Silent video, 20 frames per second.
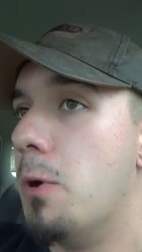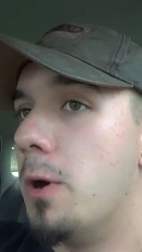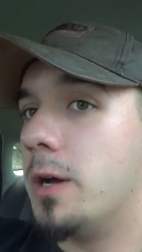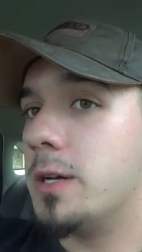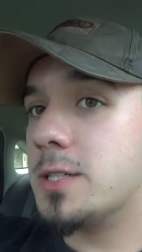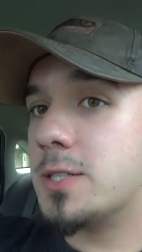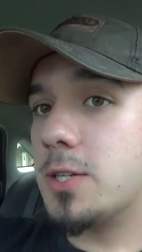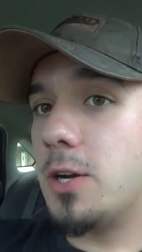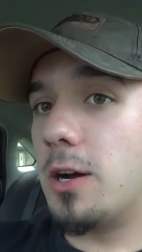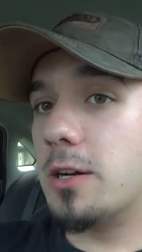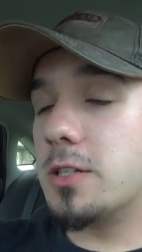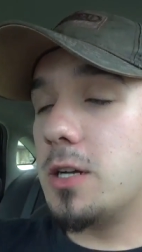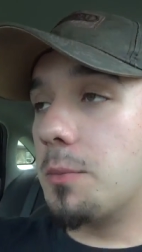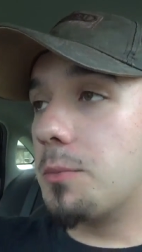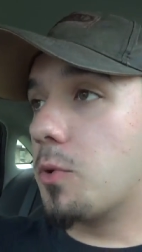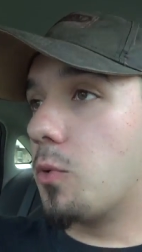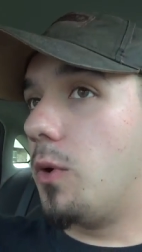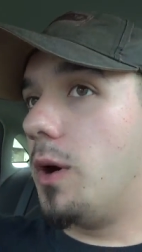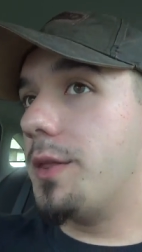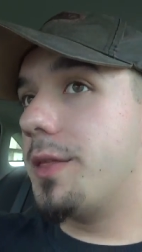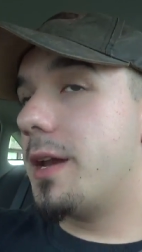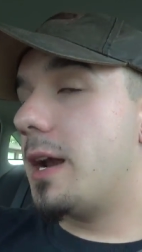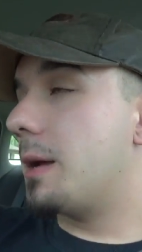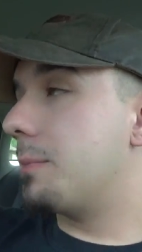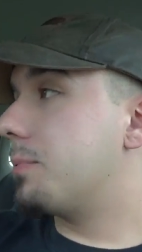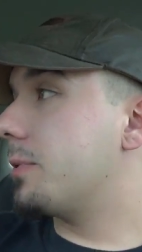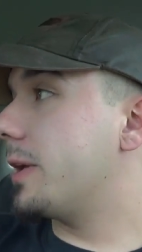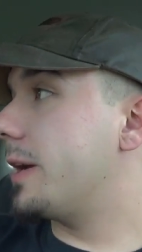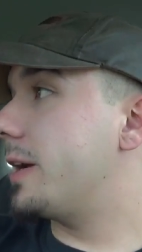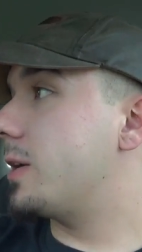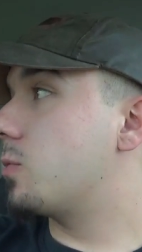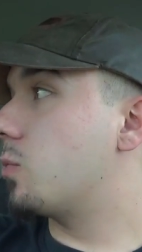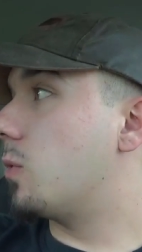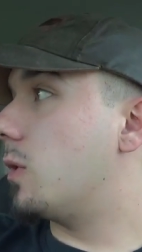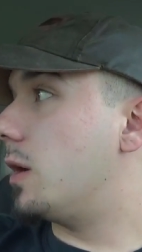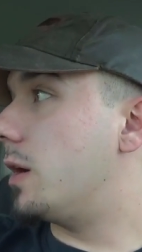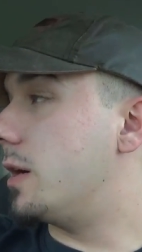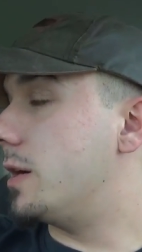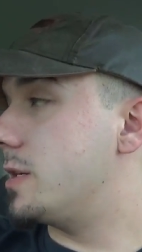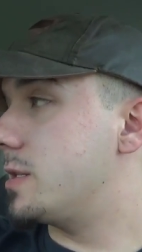Song number one that I played
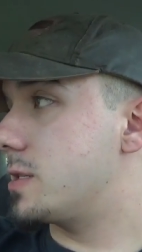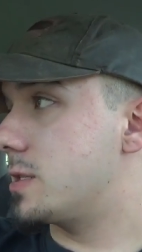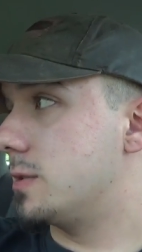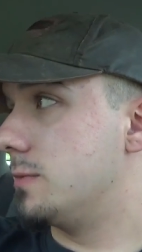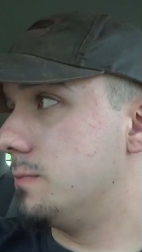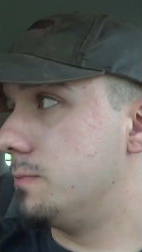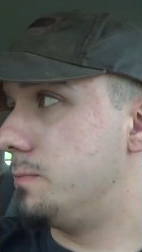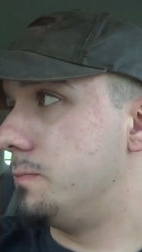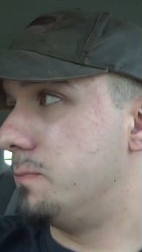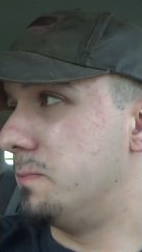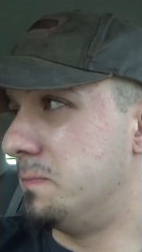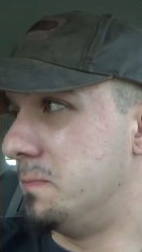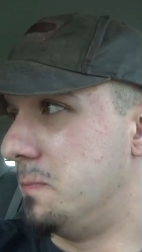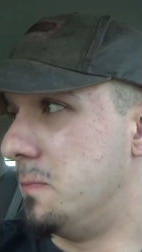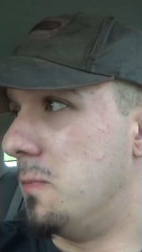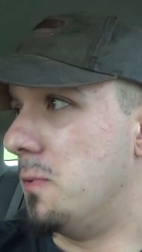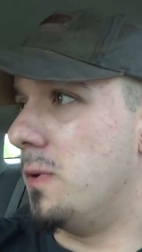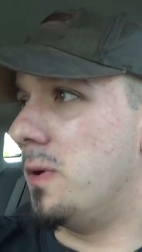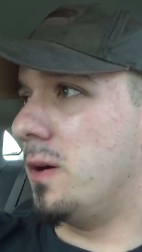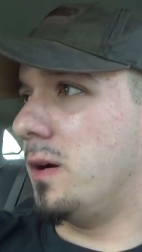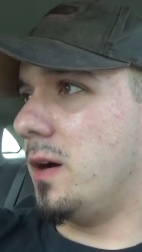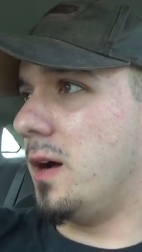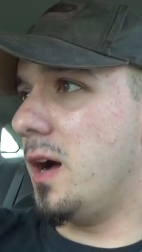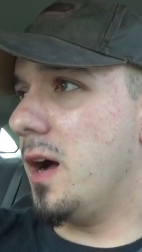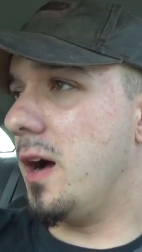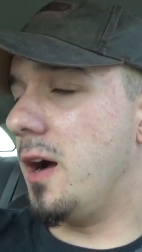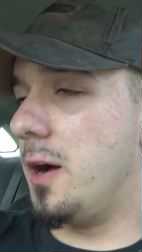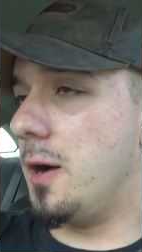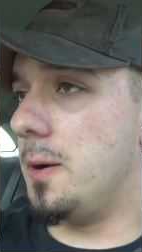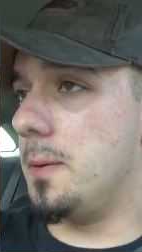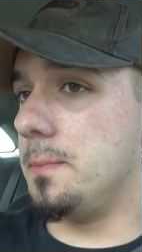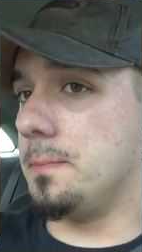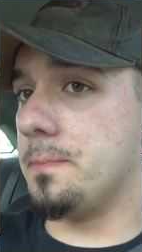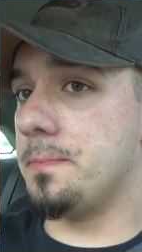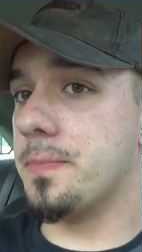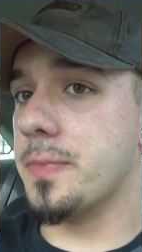was um,